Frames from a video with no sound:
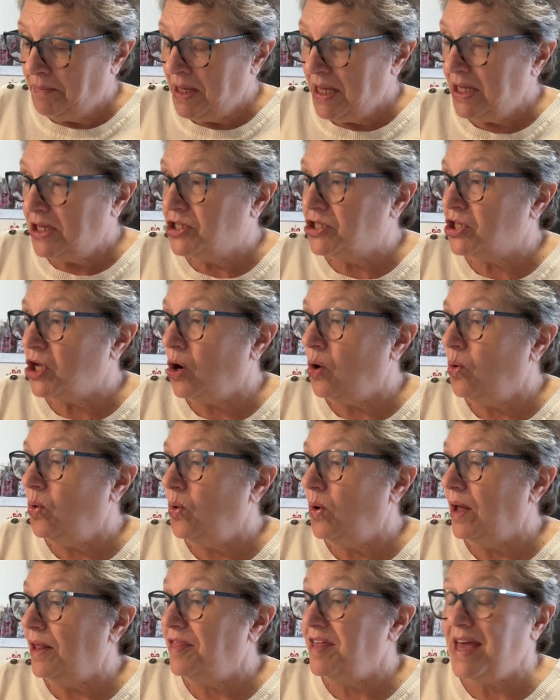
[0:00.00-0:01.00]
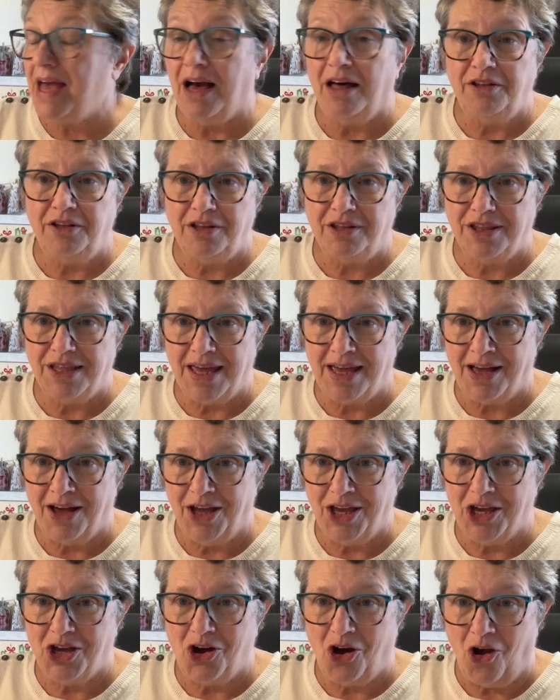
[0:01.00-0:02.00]
So the other thing
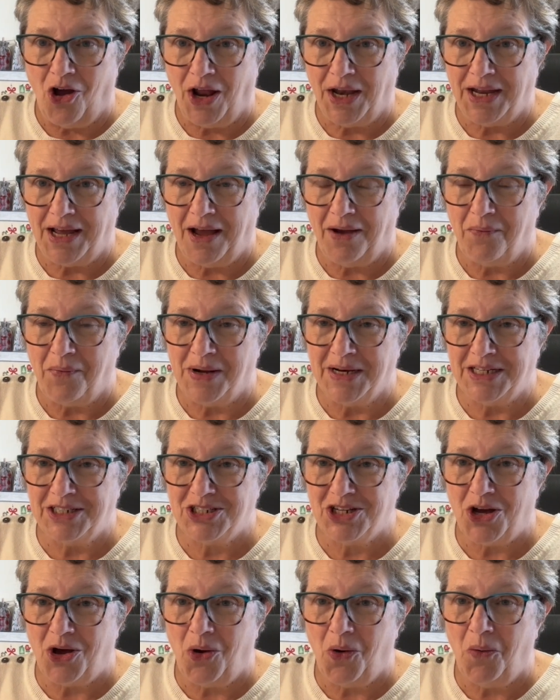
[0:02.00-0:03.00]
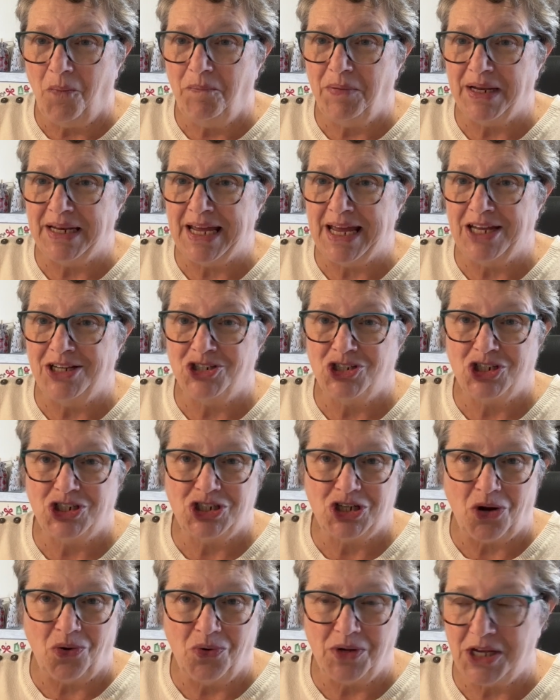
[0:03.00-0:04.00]
I wanted to open and
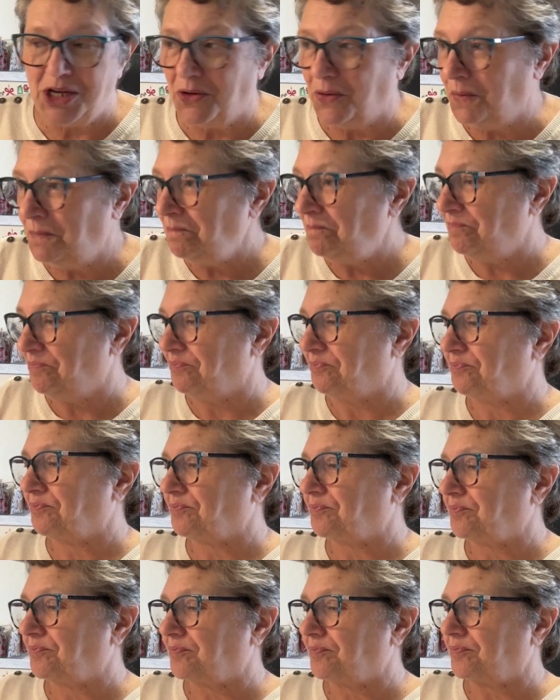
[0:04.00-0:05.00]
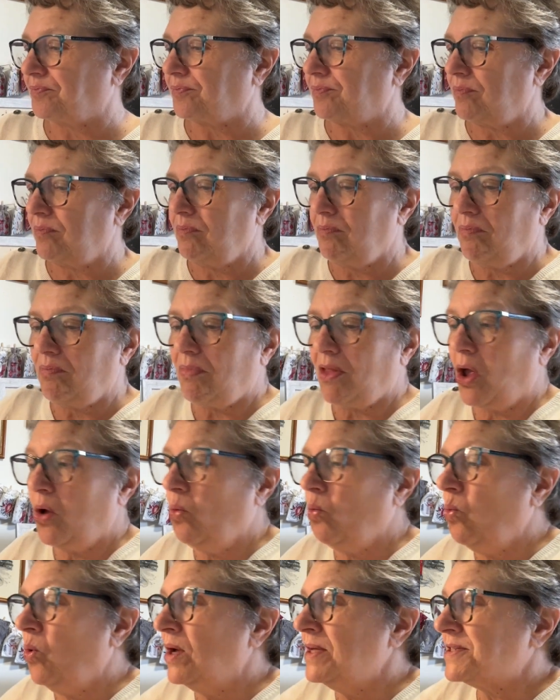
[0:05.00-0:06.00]
show you
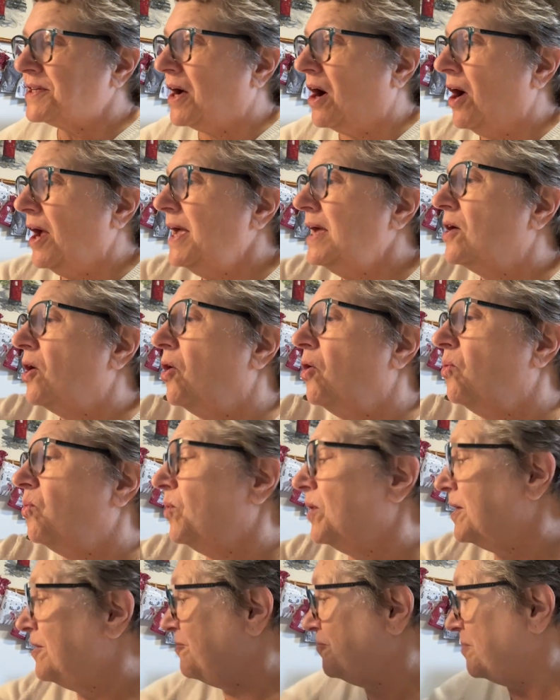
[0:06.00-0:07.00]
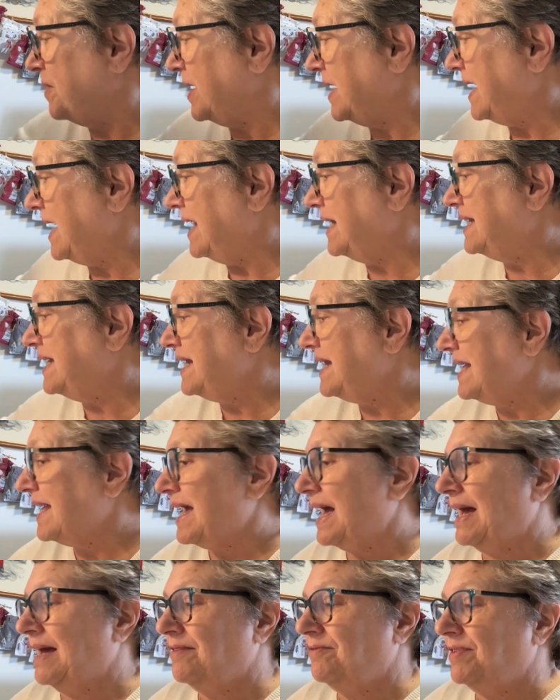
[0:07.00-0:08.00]
was I got one of my knitting
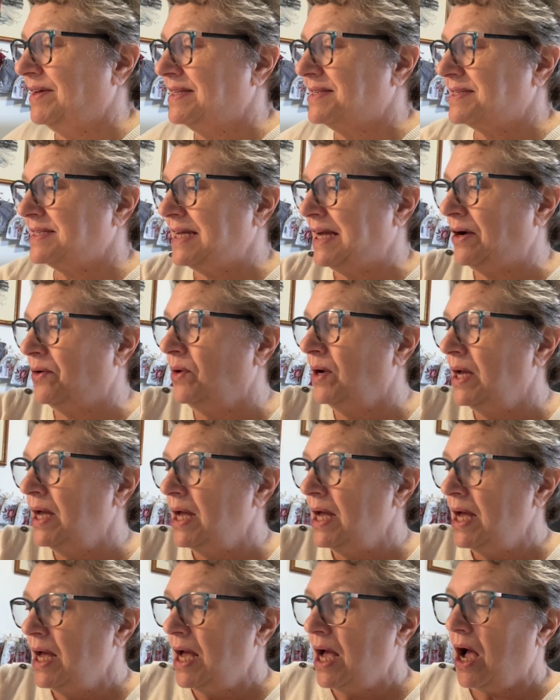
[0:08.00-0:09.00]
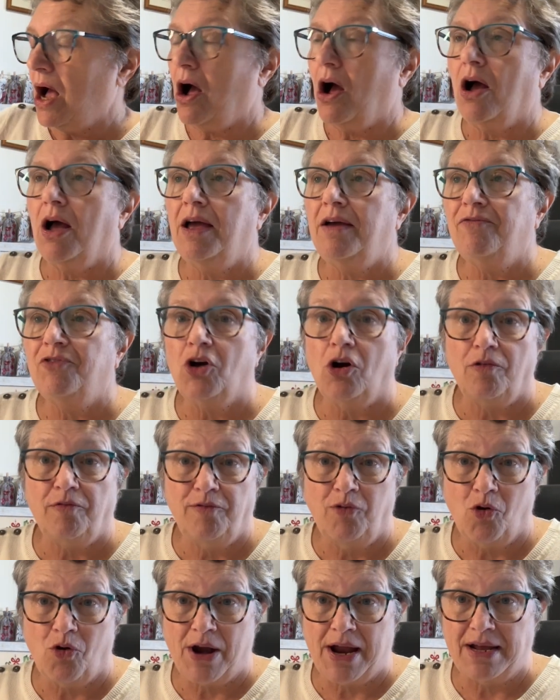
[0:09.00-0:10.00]
advents. Now, I've got
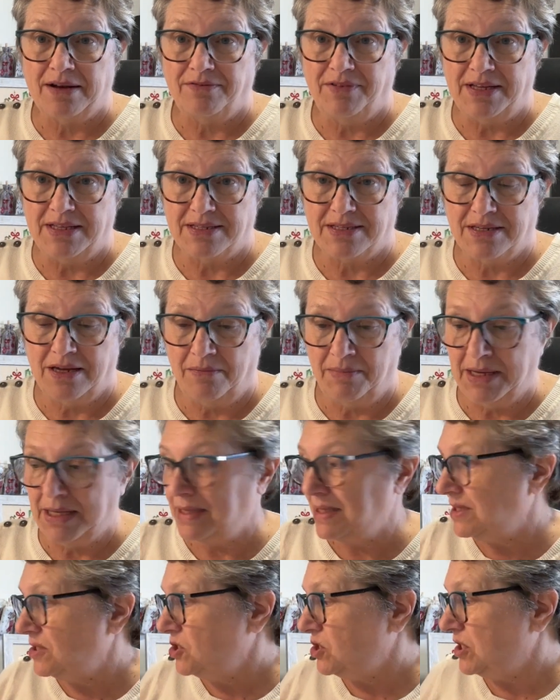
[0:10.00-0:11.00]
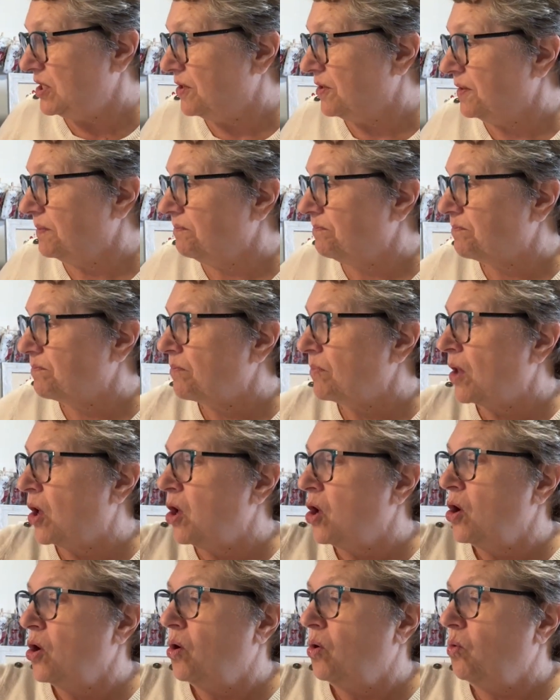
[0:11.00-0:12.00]
4 advents coming this year.
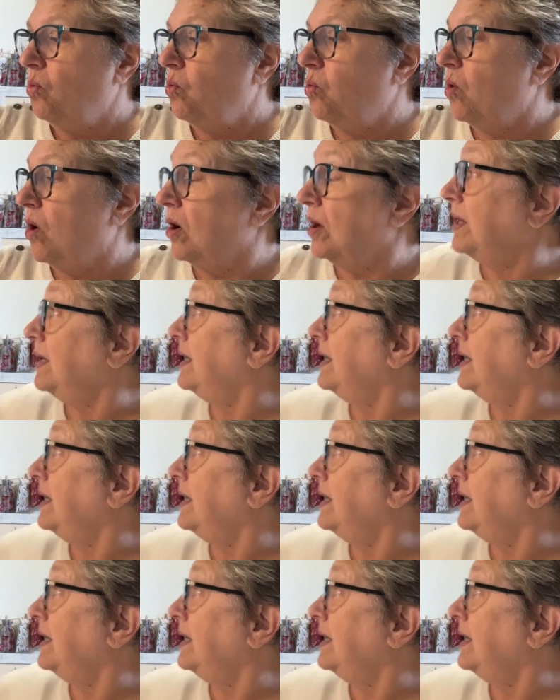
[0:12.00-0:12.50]
One